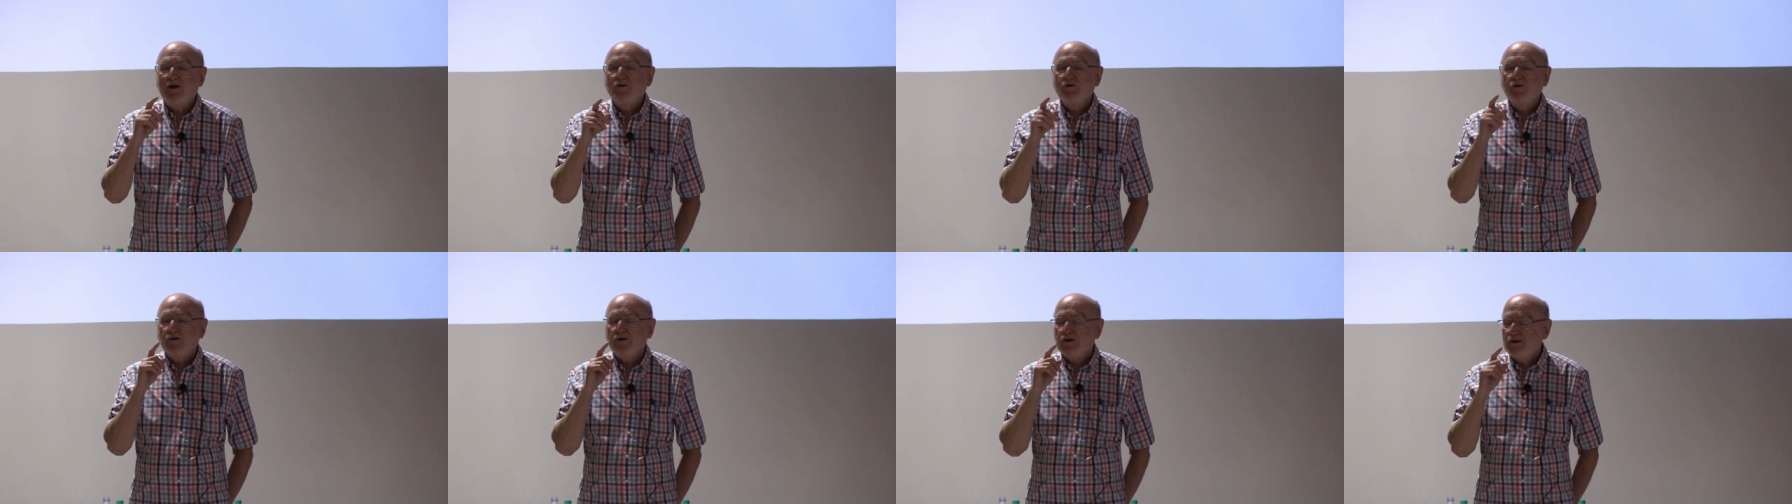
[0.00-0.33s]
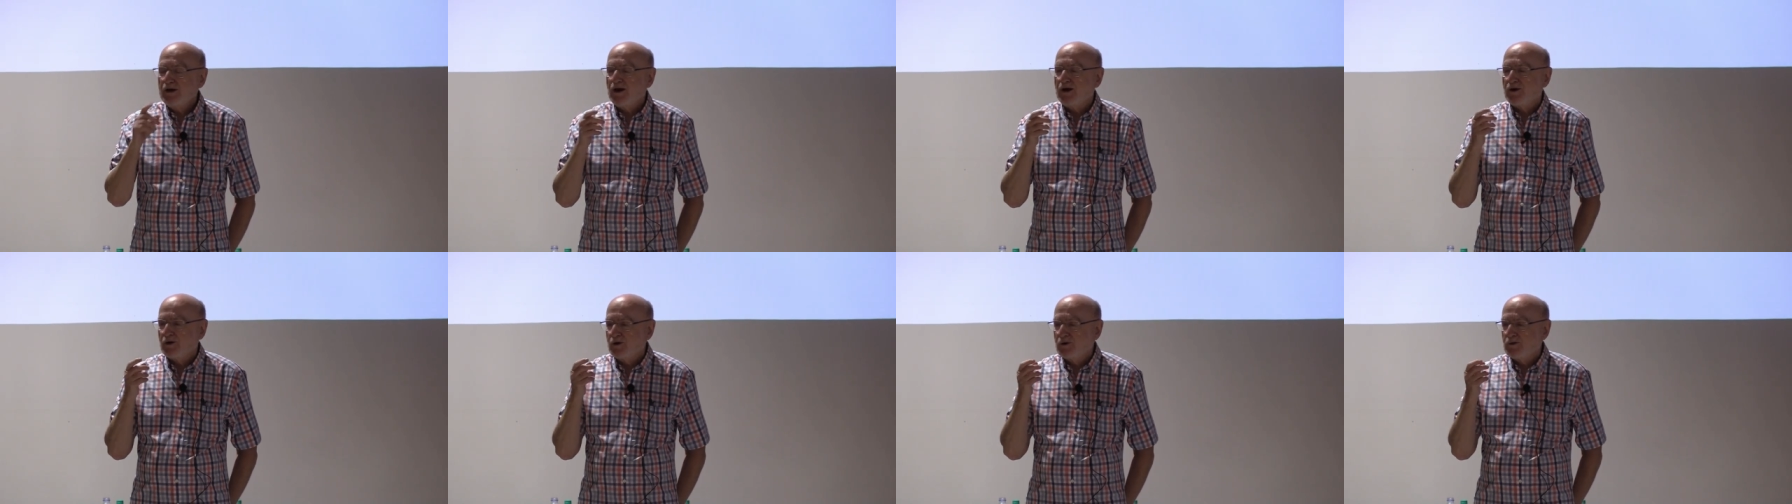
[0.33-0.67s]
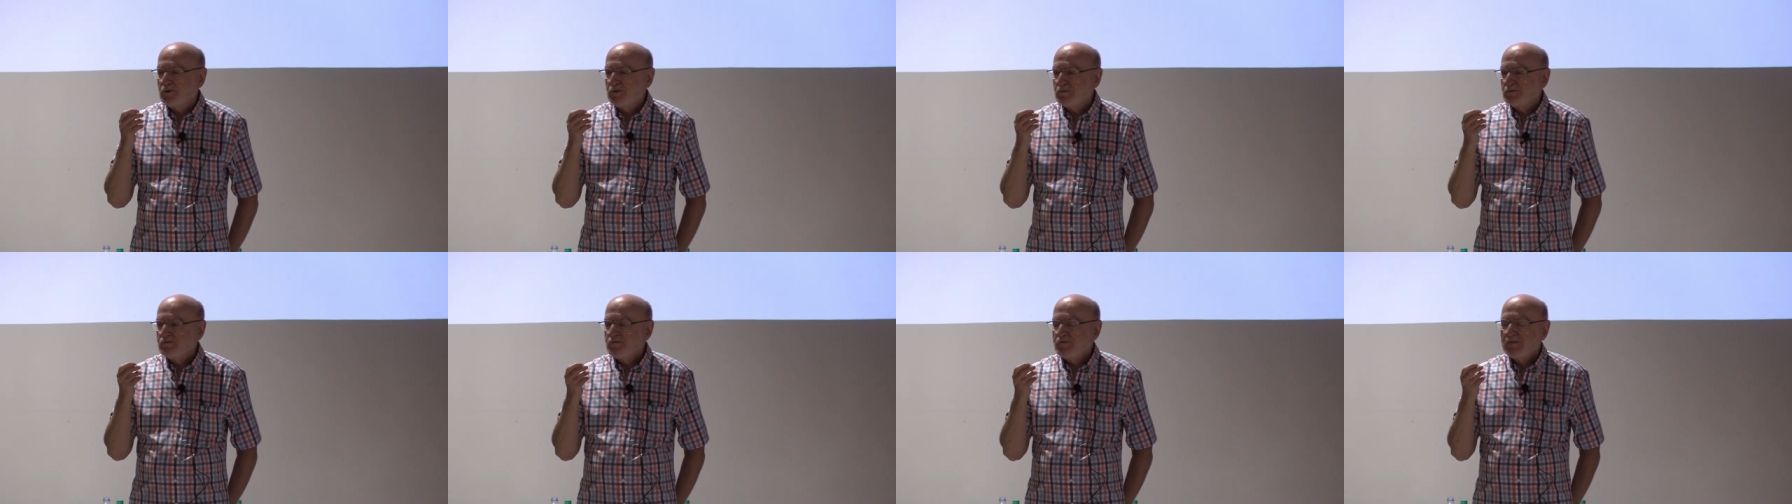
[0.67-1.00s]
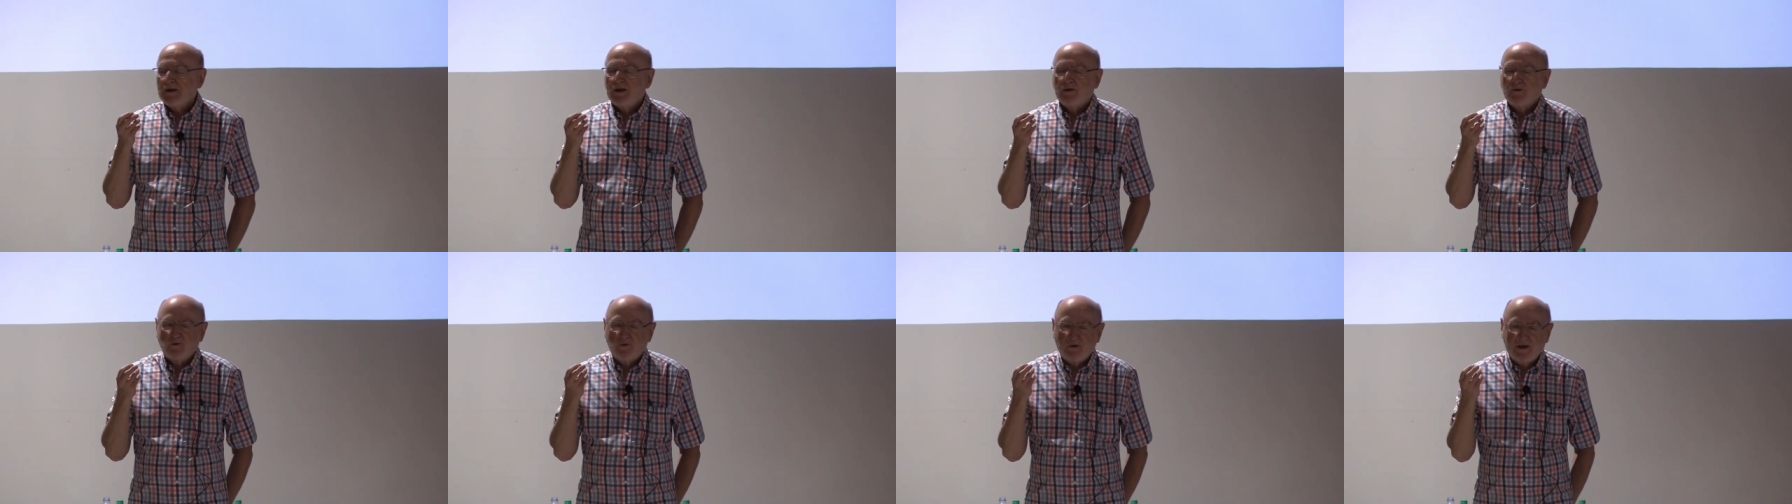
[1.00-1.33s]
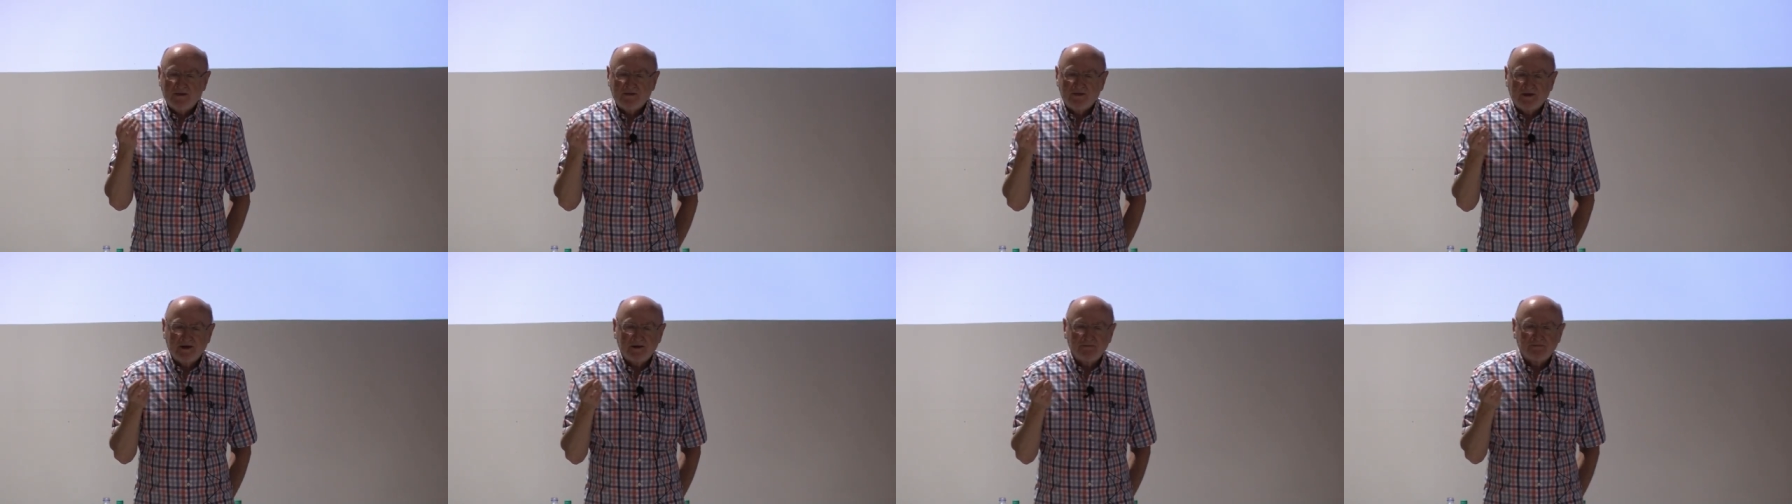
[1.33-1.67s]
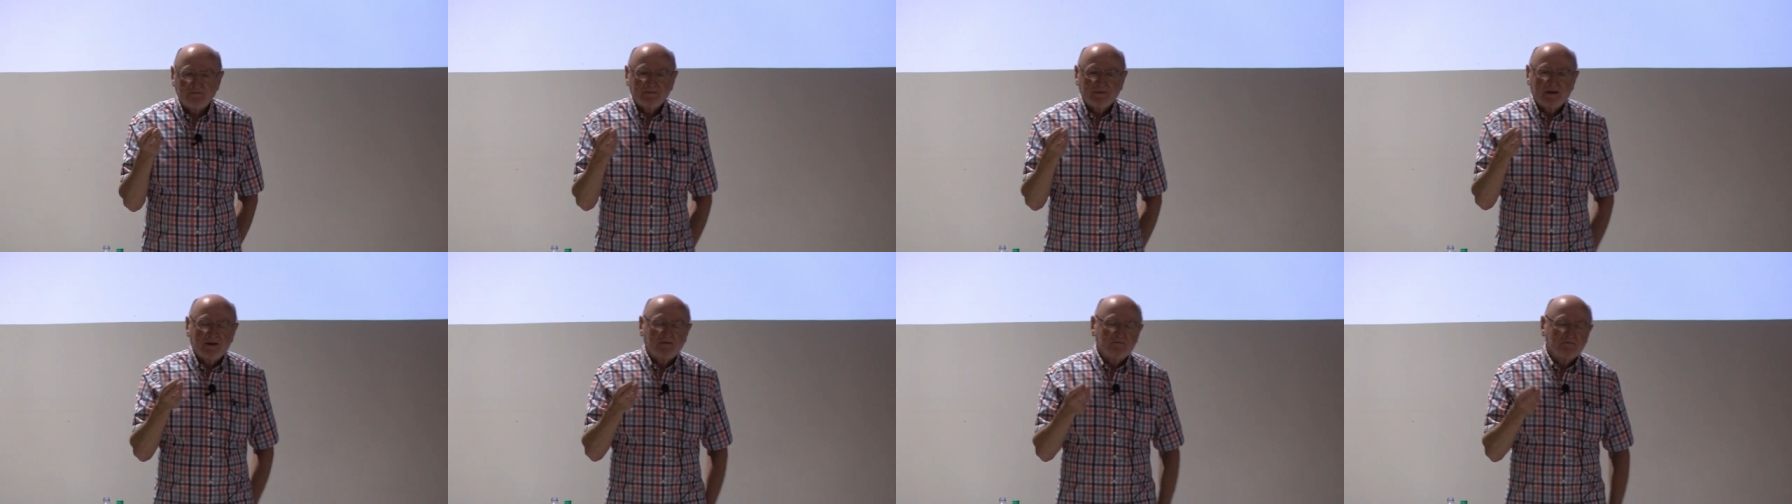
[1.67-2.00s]
don't know
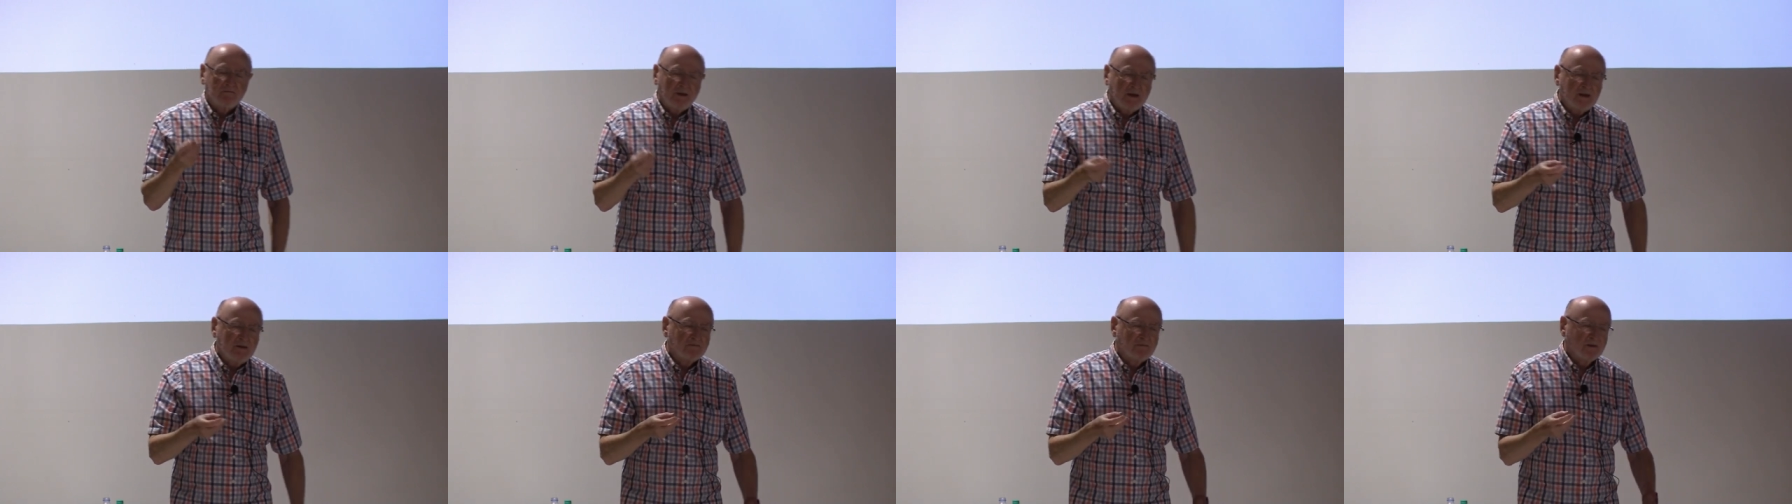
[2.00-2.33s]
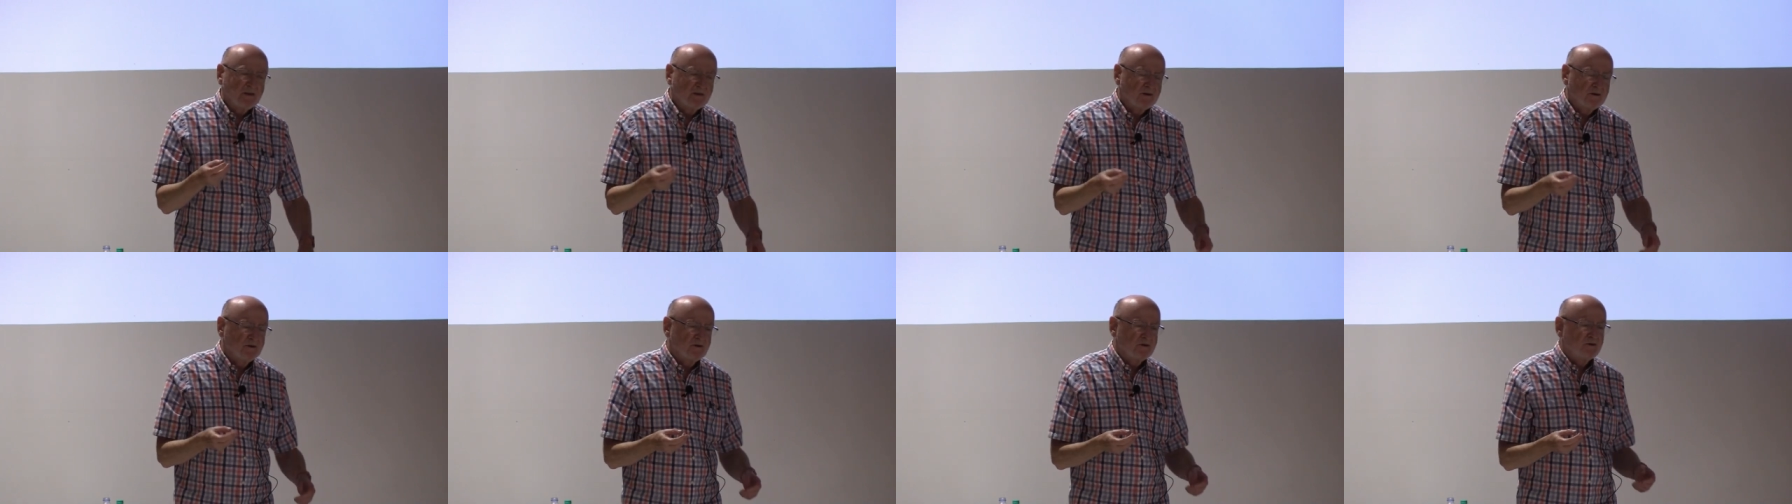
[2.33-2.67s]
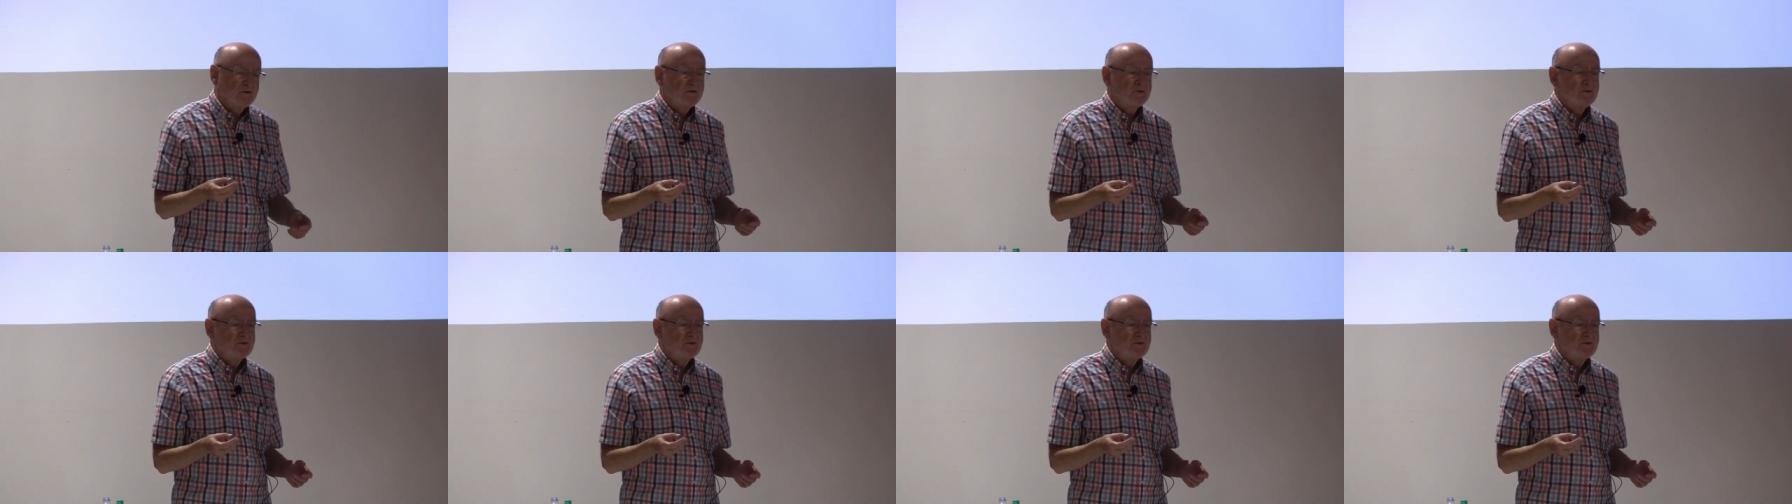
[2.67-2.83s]
whether people